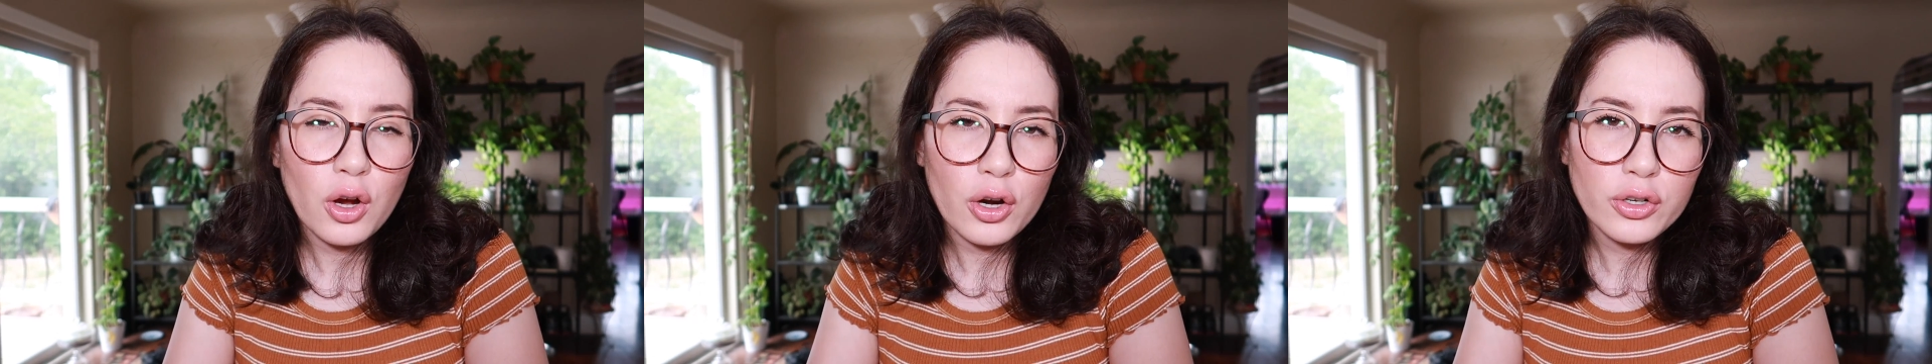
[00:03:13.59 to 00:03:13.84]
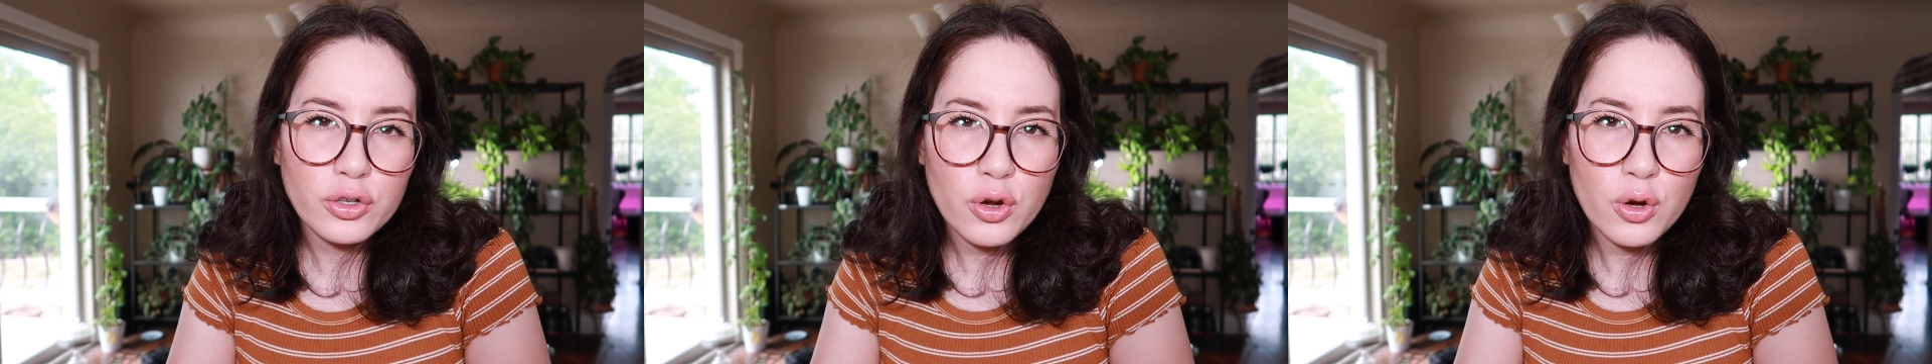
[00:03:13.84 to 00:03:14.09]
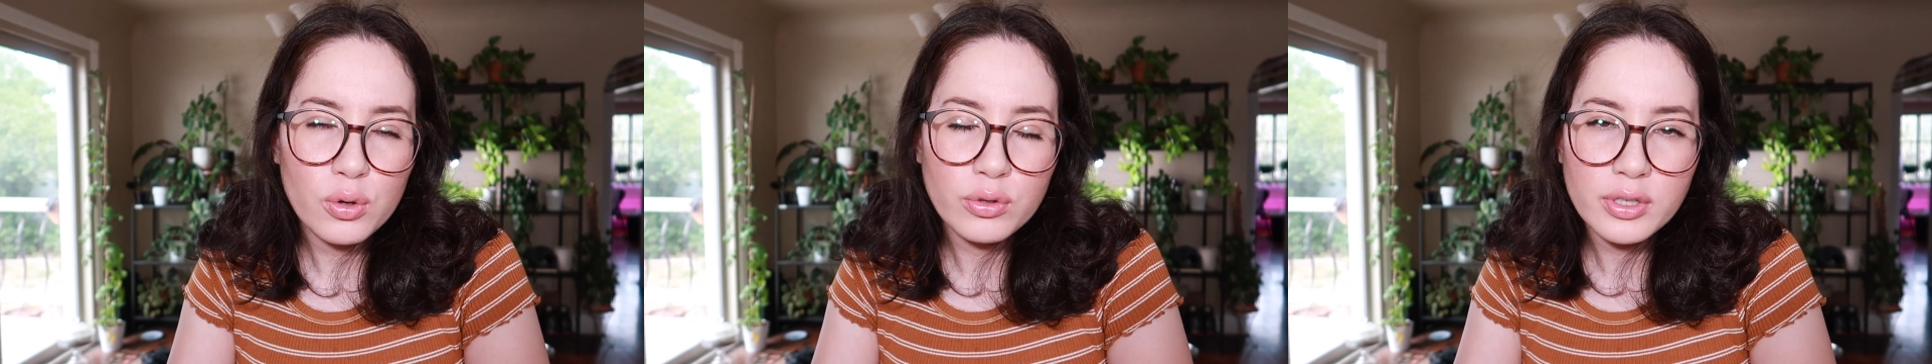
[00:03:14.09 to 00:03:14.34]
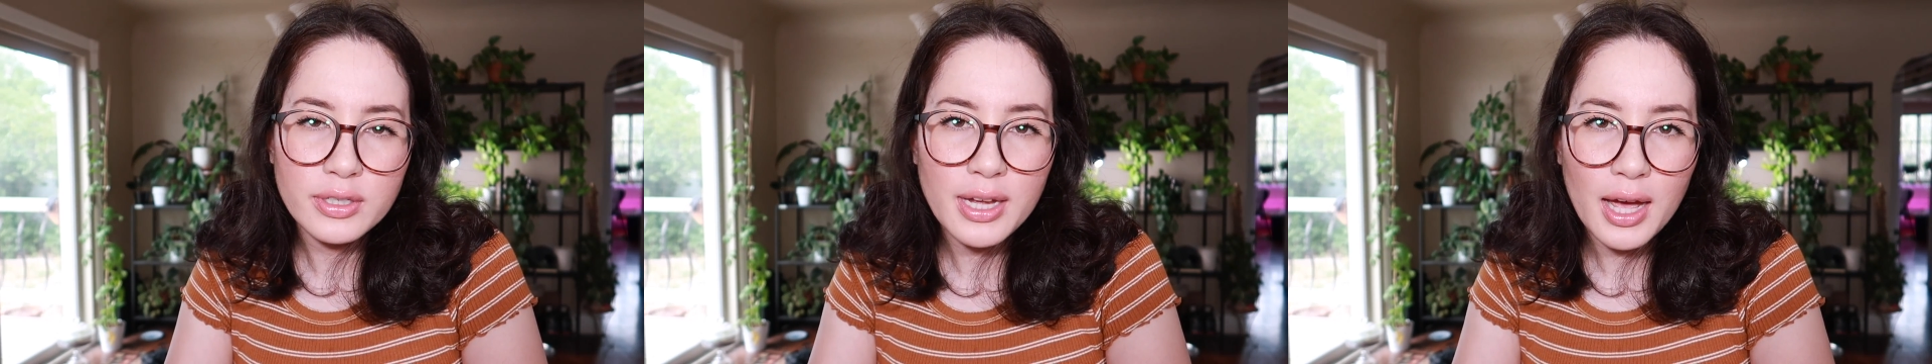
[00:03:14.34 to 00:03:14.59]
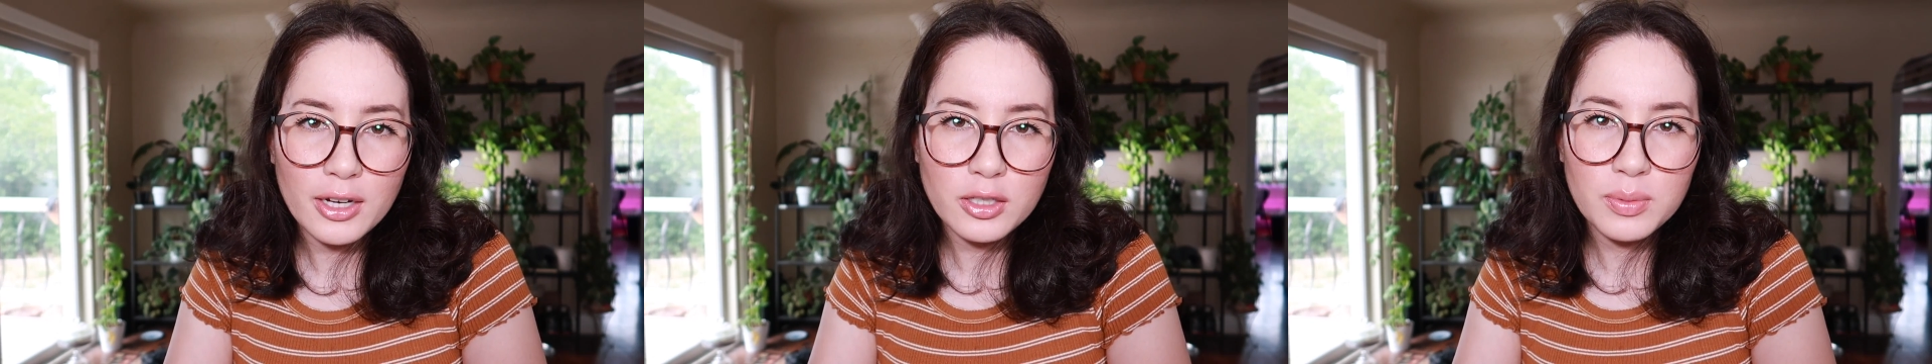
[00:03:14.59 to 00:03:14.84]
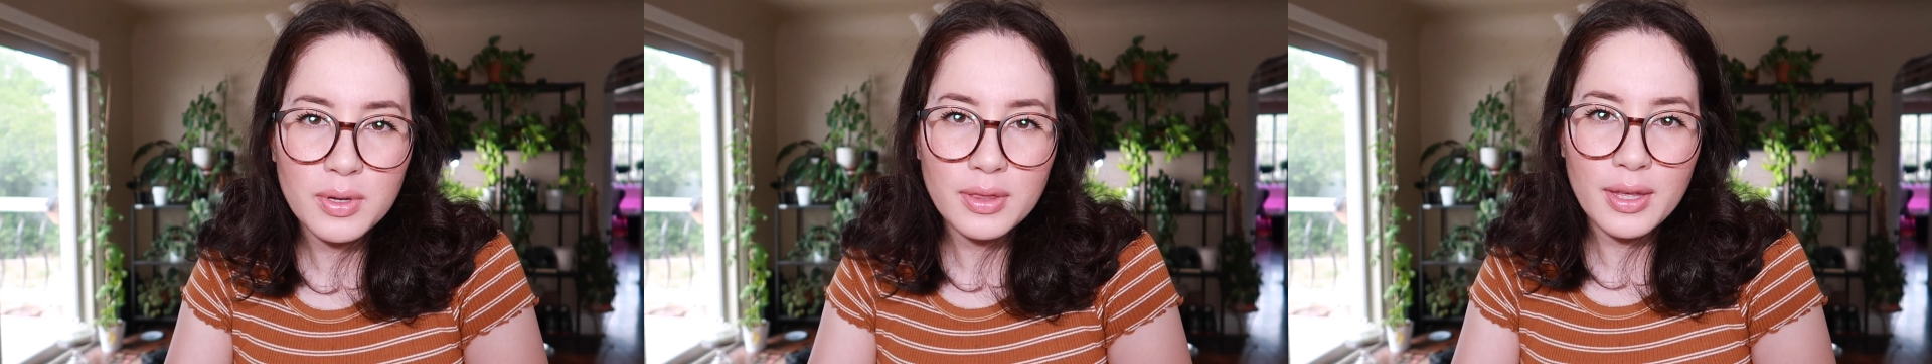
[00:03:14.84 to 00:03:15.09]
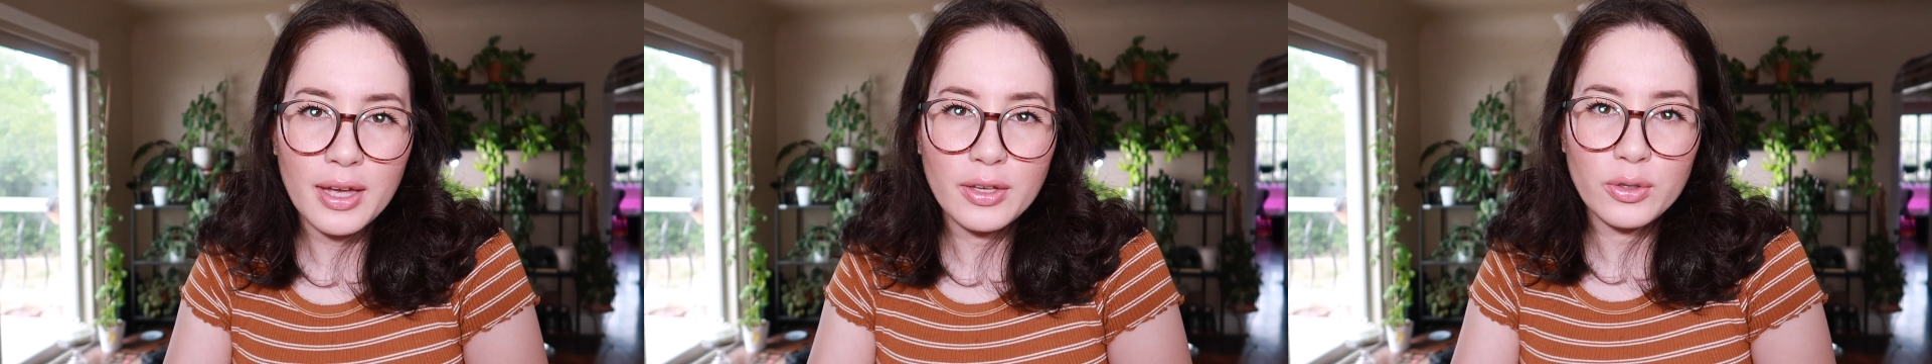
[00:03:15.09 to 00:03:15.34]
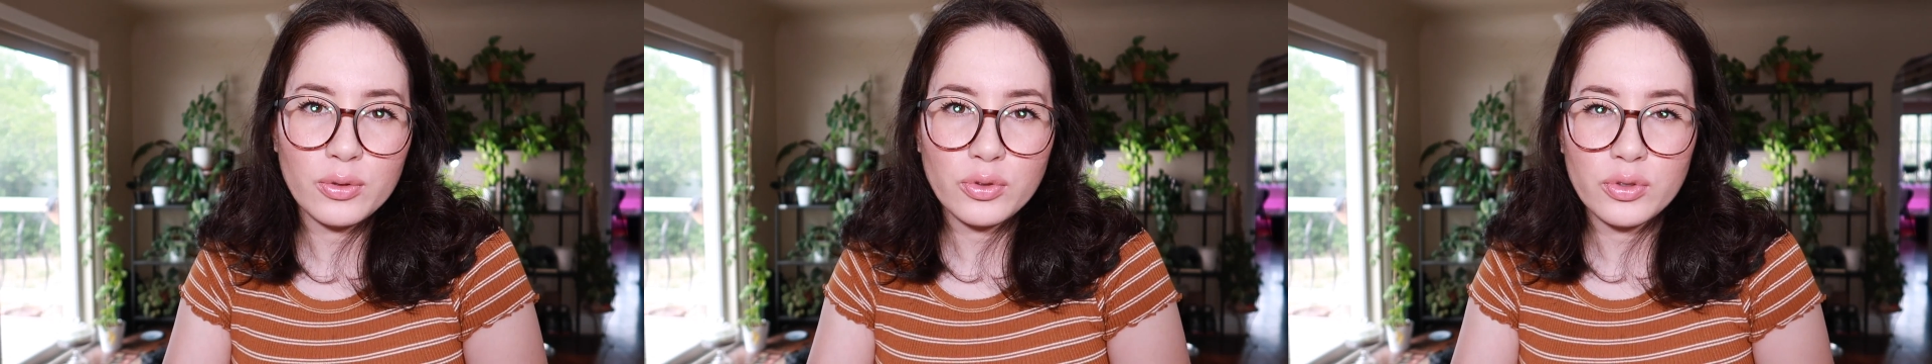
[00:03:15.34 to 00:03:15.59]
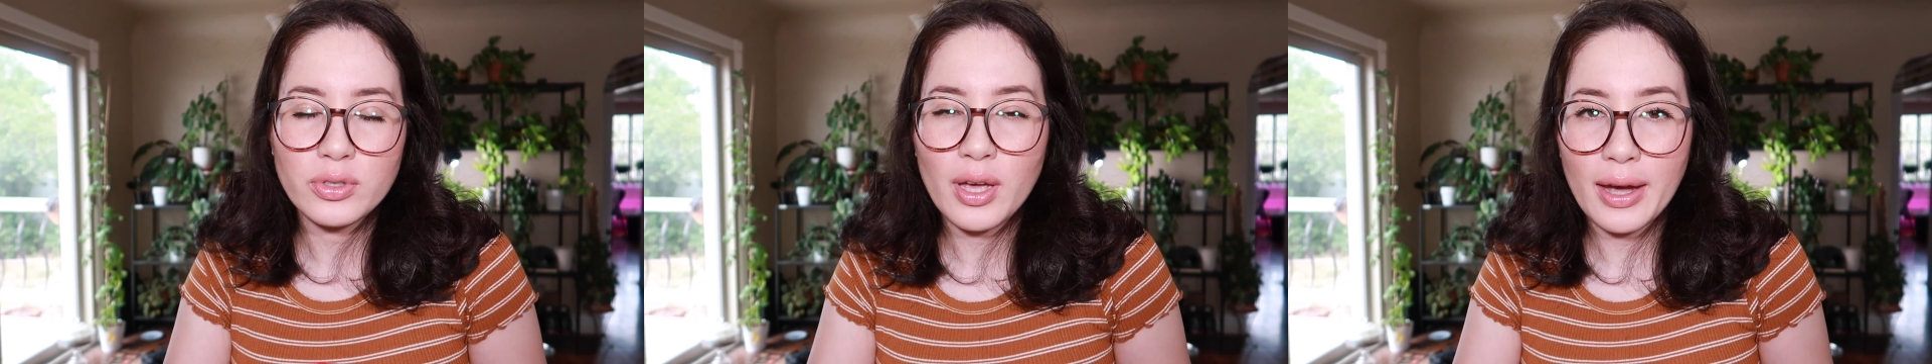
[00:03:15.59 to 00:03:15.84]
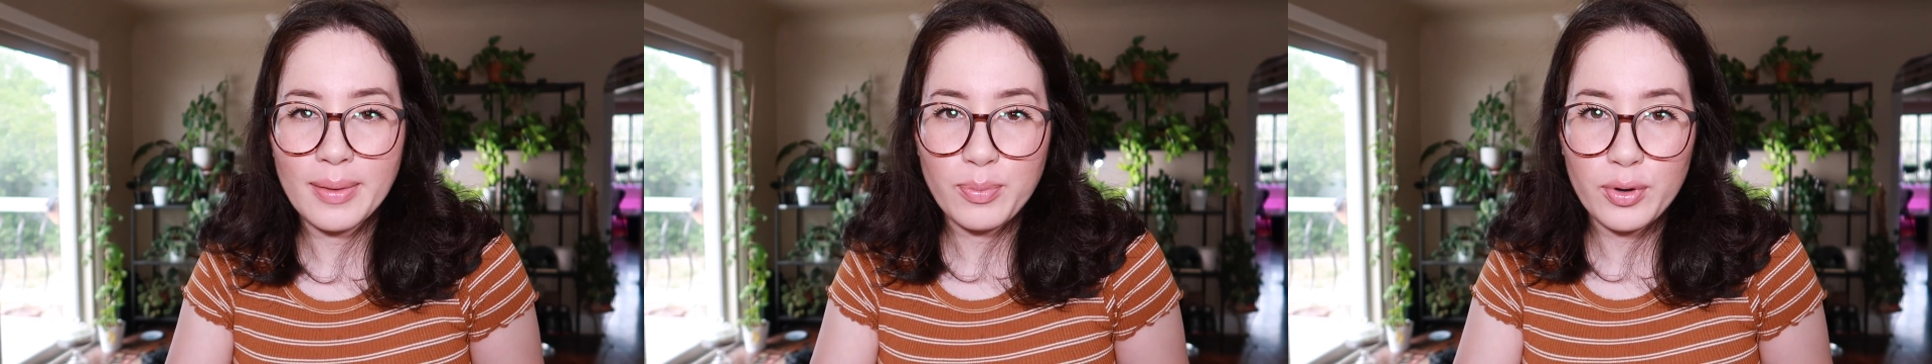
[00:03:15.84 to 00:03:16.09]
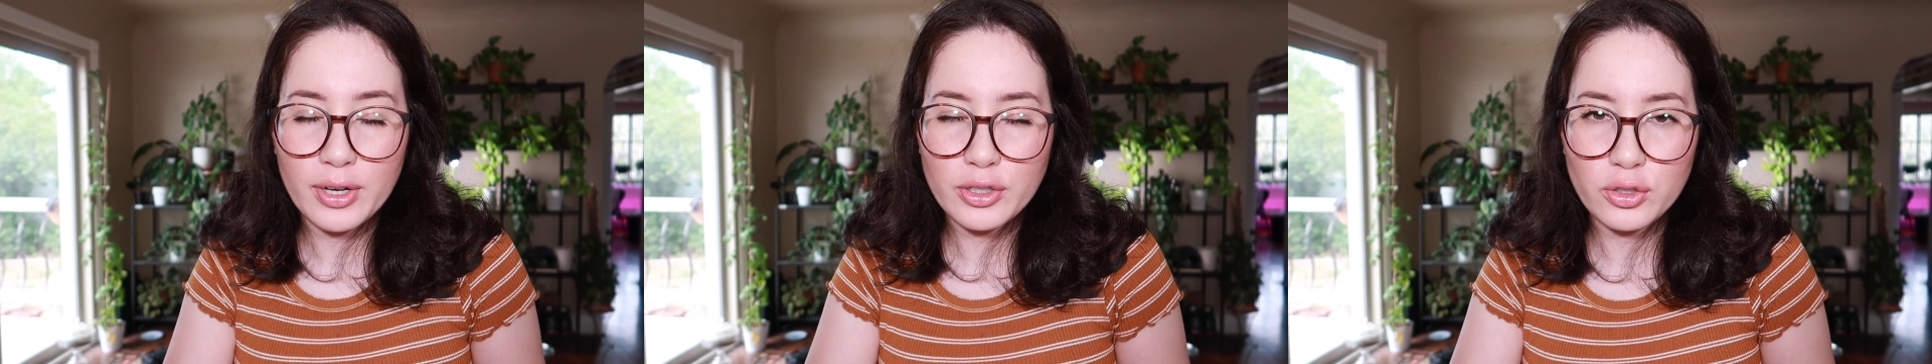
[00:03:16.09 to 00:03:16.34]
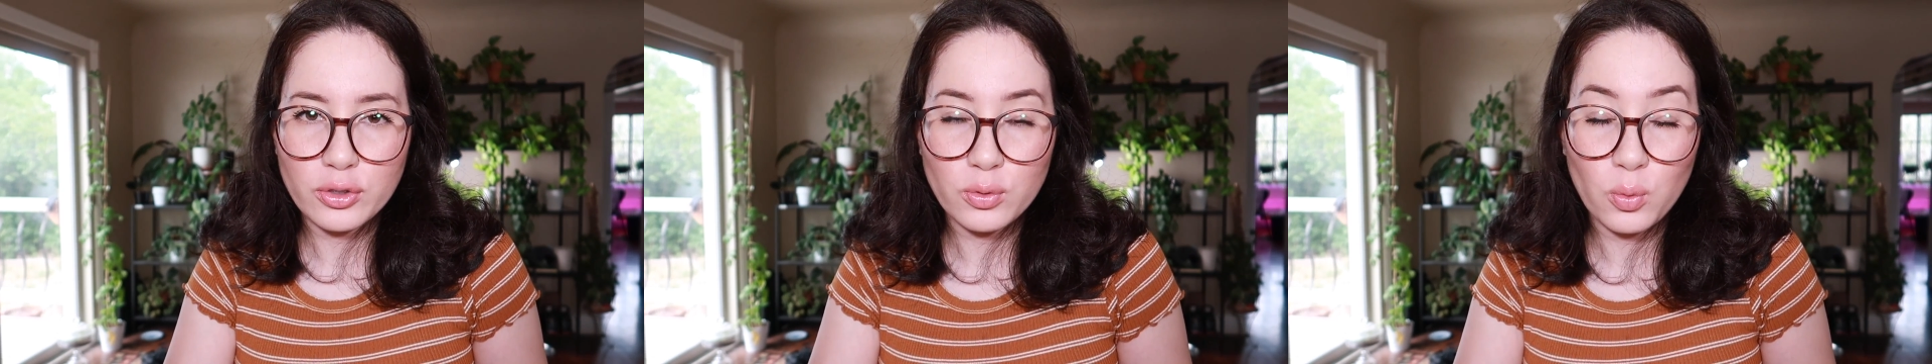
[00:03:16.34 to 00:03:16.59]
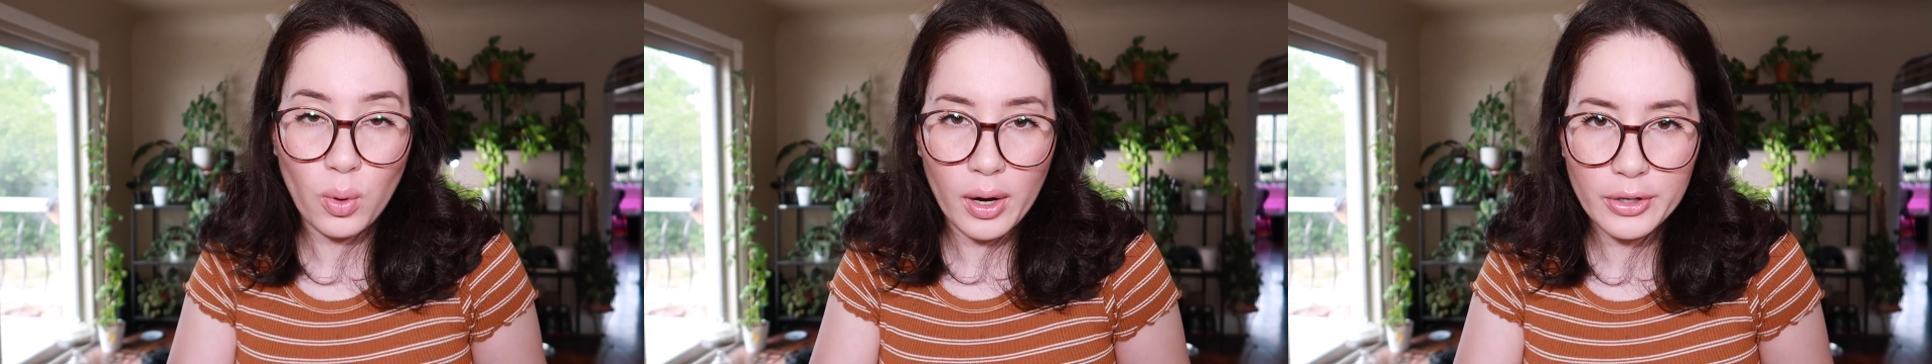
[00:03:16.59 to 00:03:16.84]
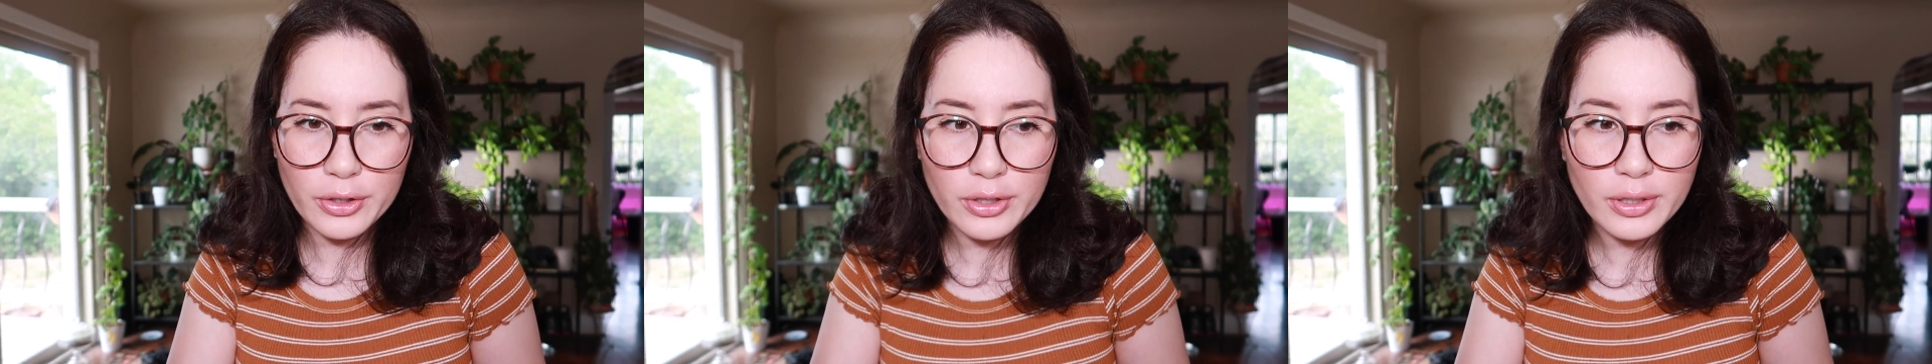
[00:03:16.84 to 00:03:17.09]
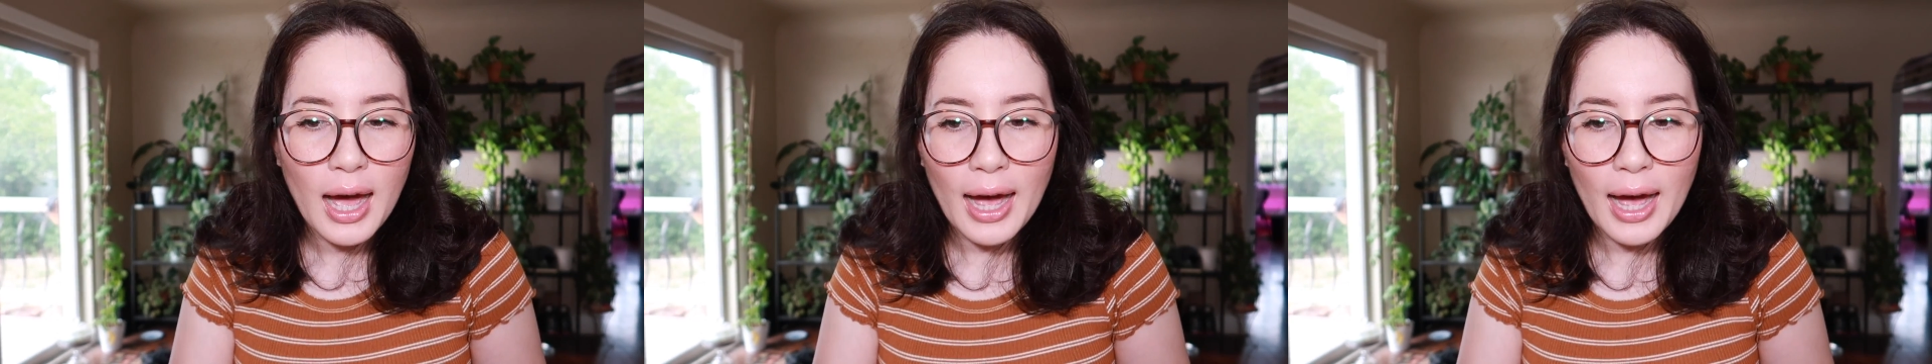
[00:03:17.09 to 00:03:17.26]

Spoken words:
garden hose attachment that uses high pressured water.